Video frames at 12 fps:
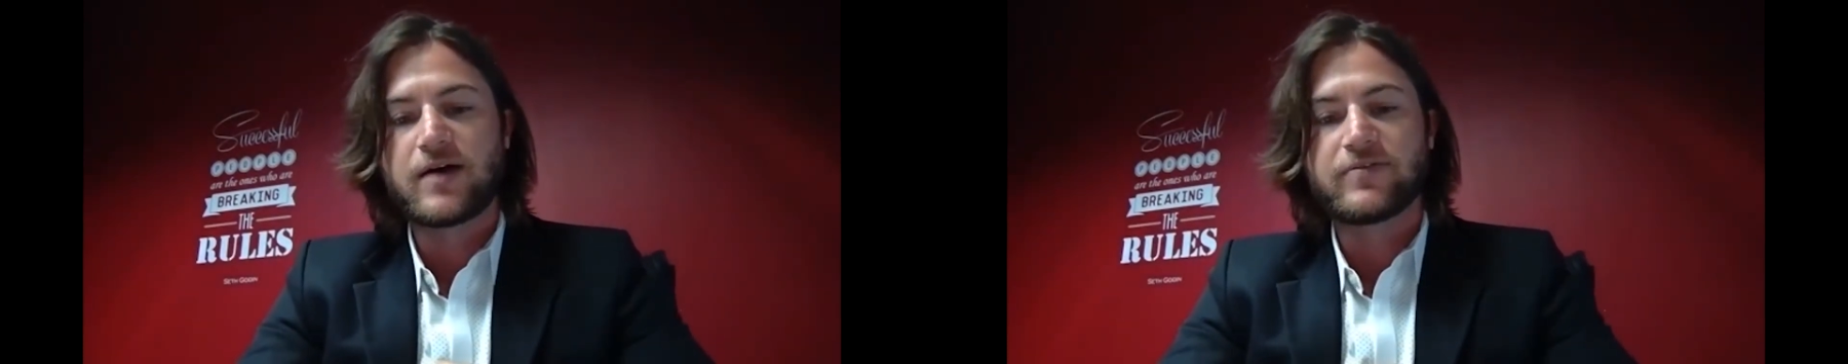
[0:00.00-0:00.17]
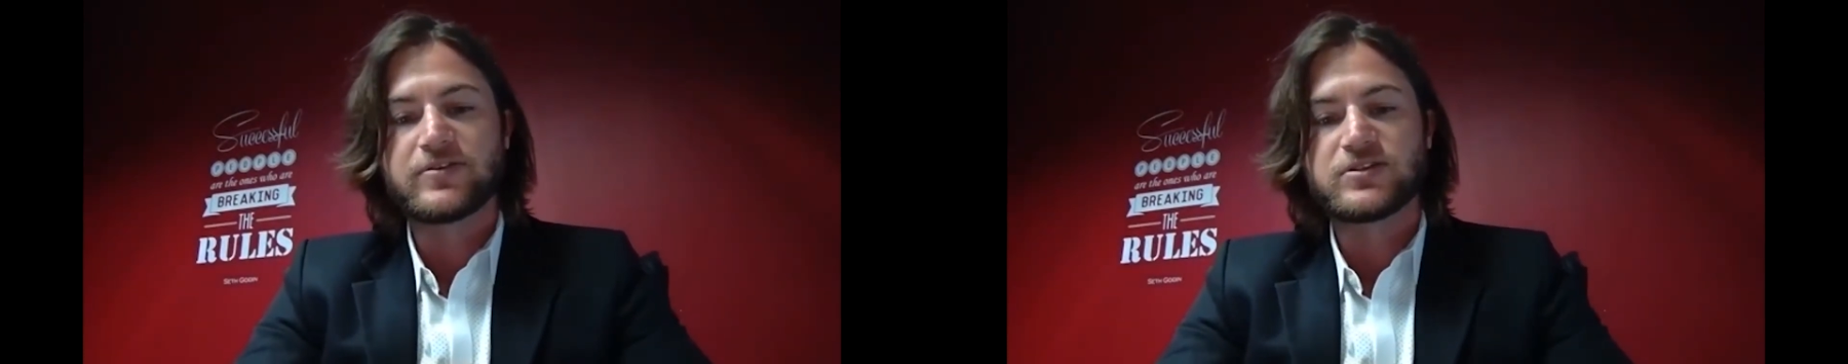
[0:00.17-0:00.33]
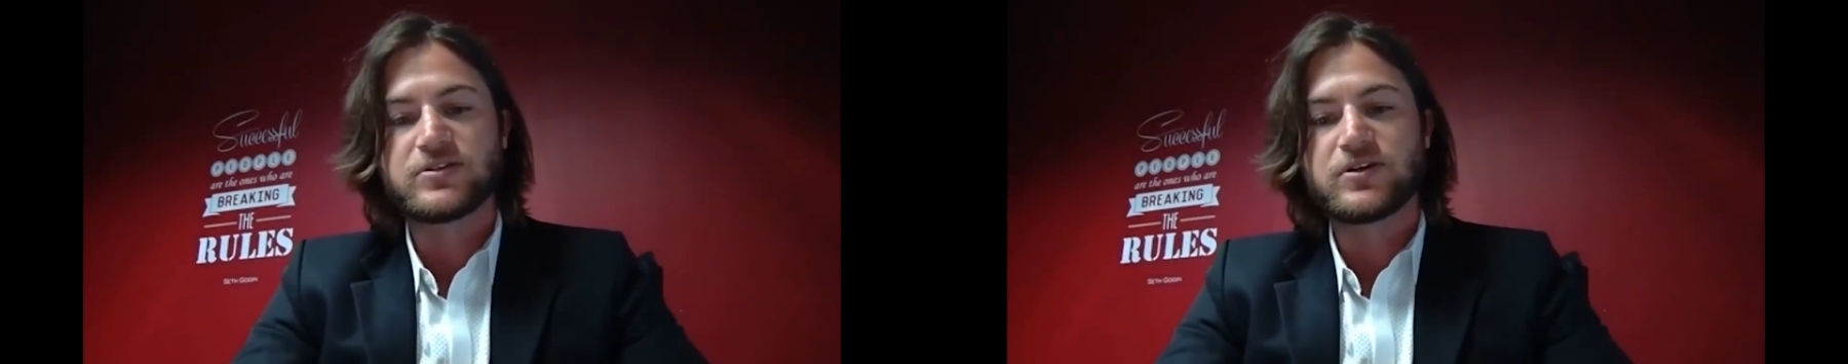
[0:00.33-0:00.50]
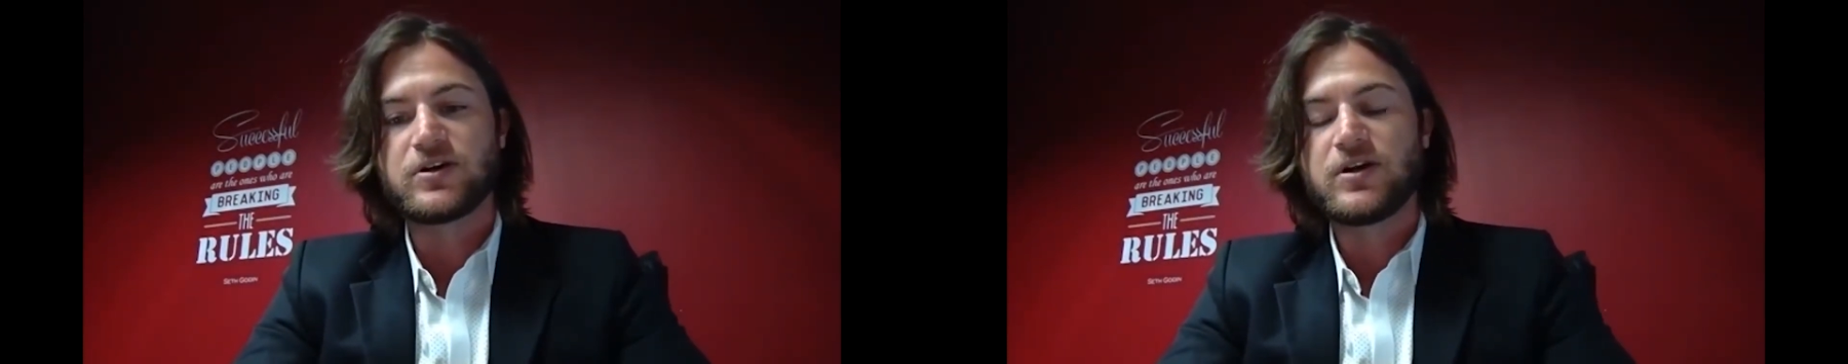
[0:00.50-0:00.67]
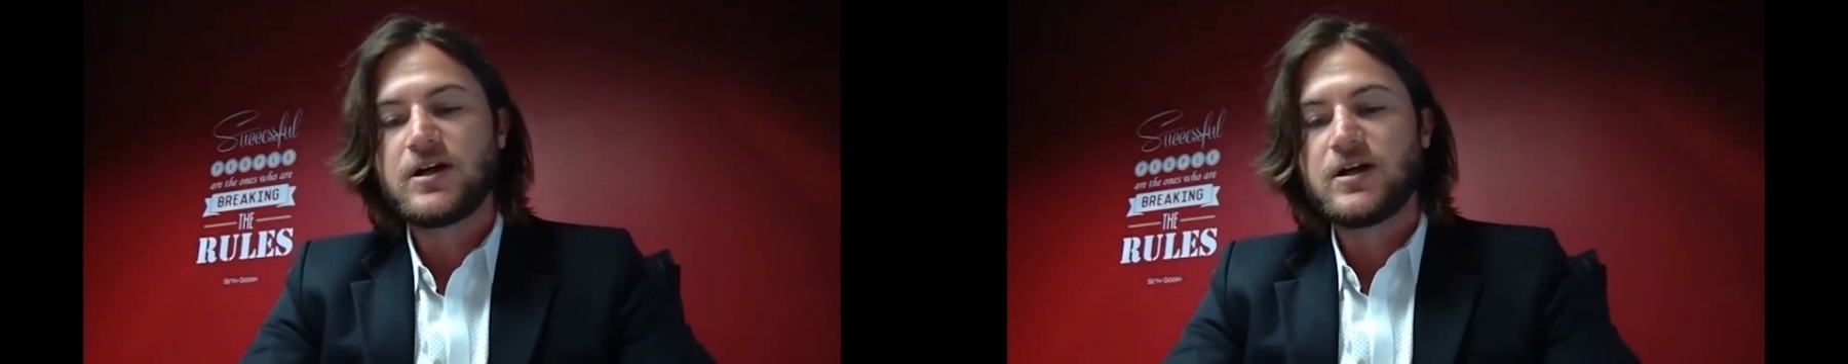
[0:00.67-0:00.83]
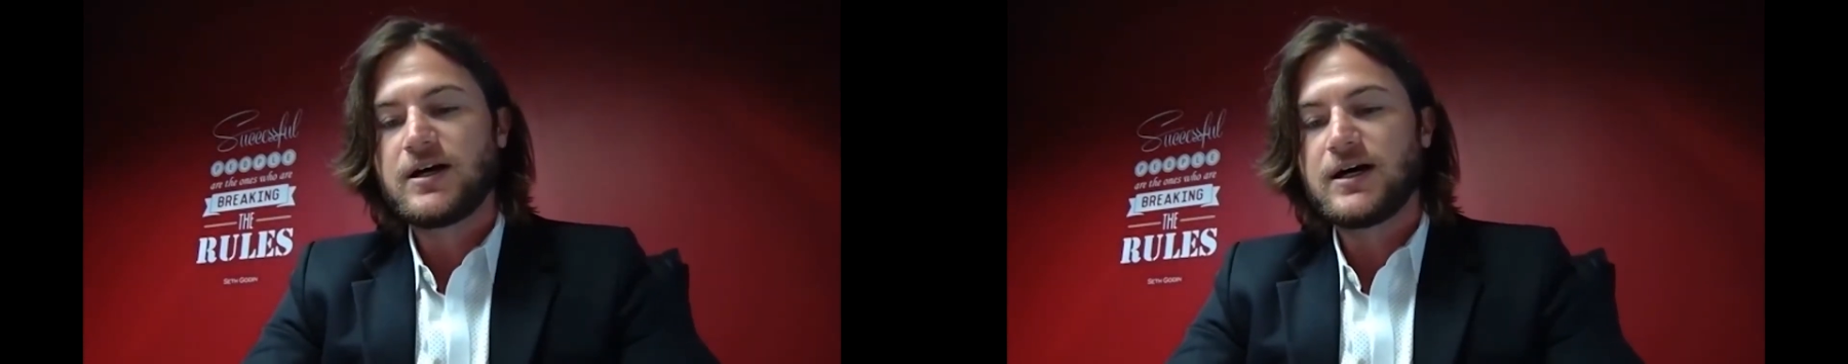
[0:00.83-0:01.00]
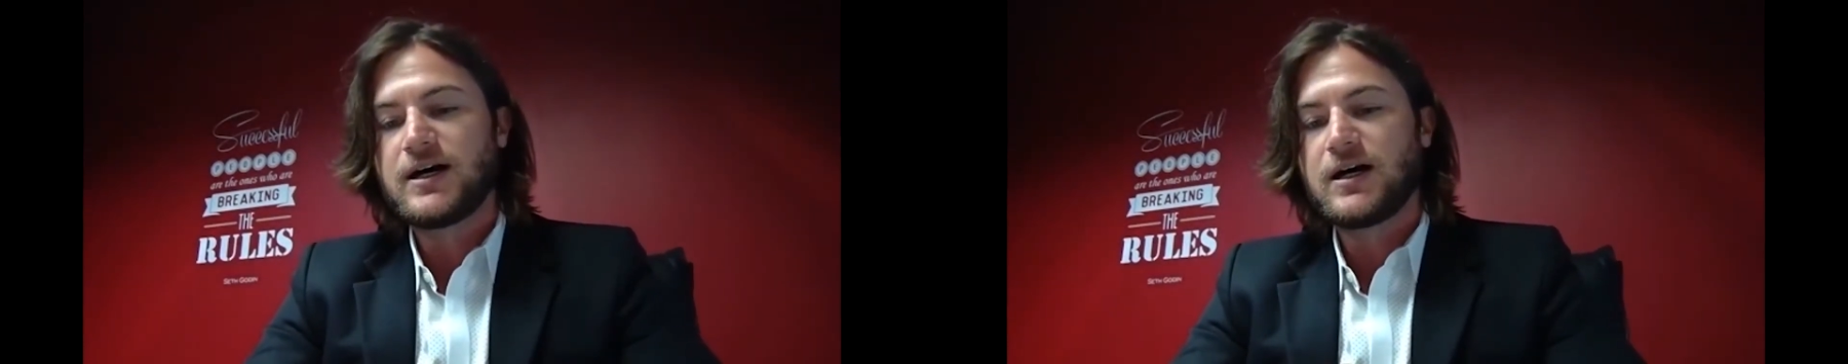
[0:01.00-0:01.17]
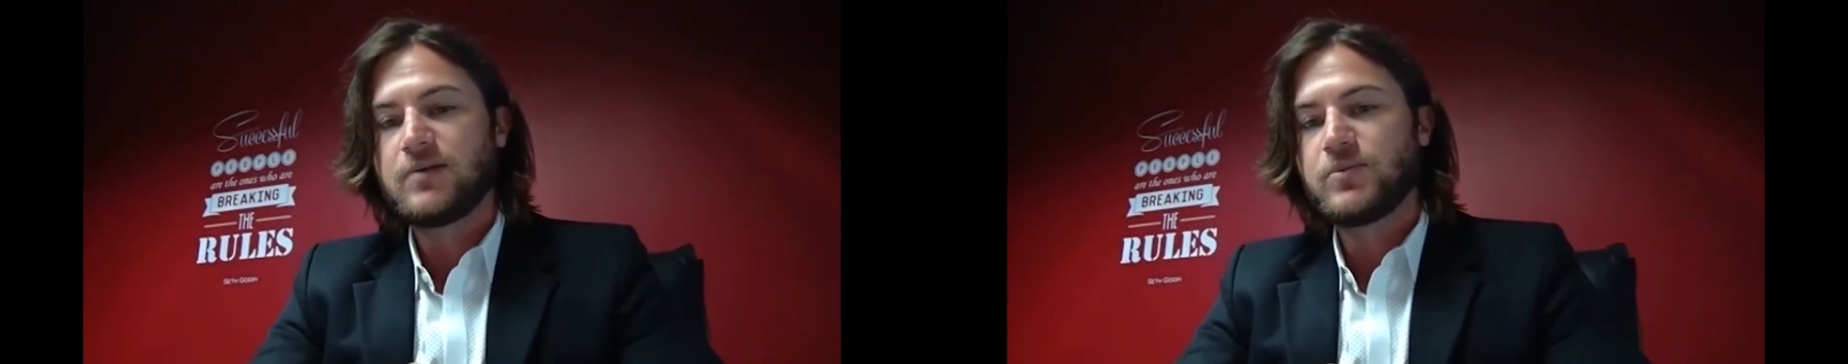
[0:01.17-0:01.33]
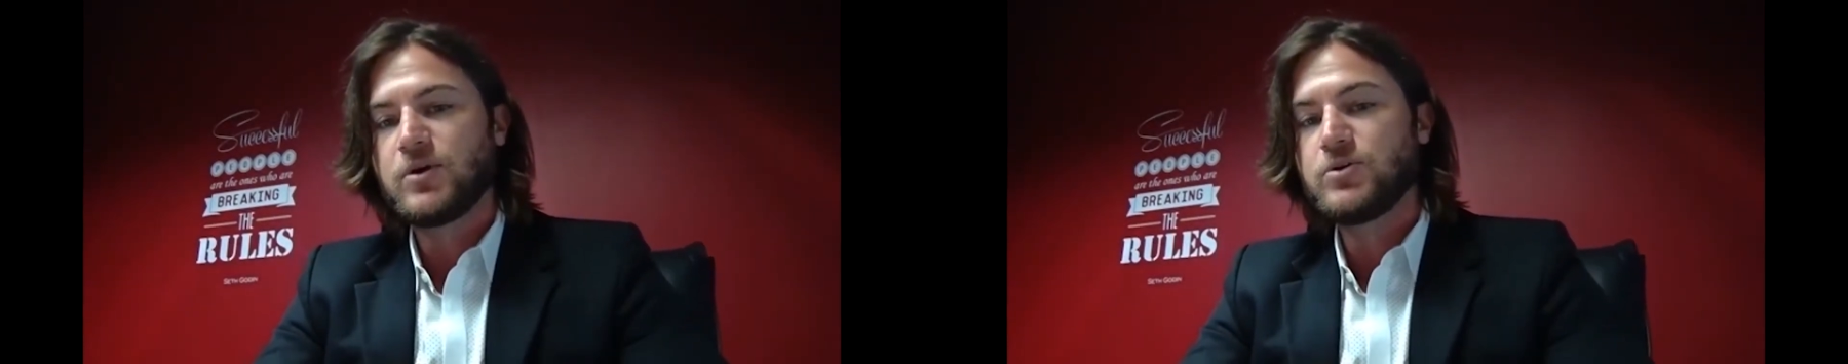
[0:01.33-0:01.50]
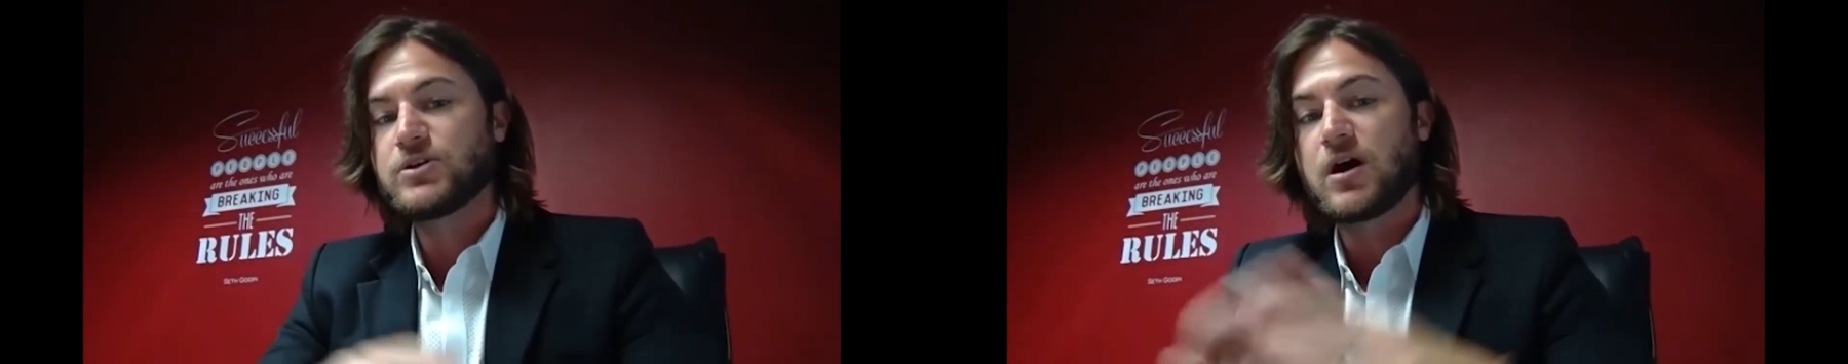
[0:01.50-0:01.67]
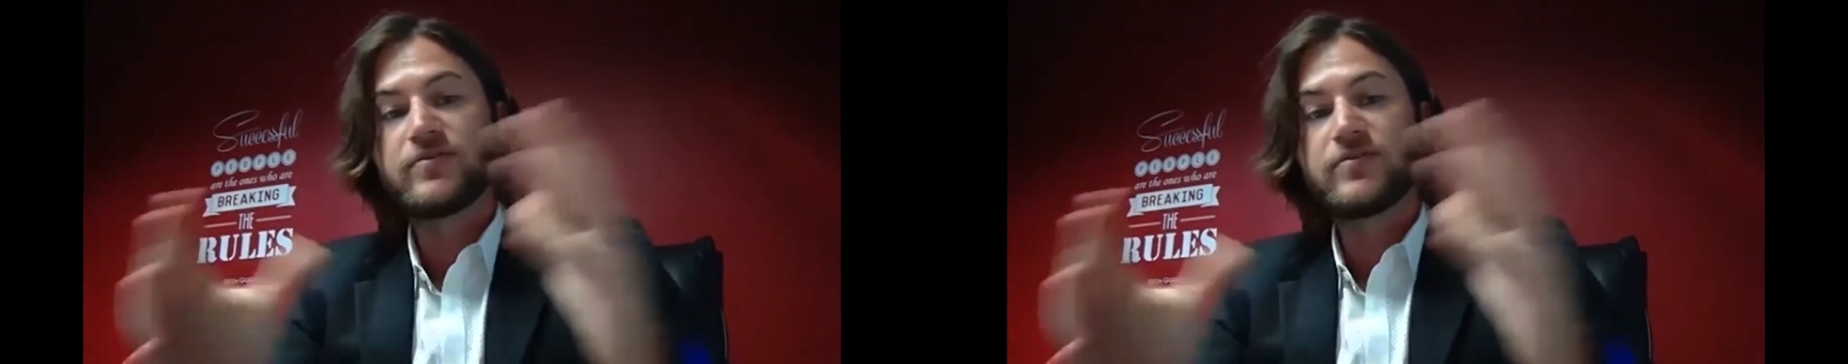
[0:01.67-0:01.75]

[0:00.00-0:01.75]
officer who's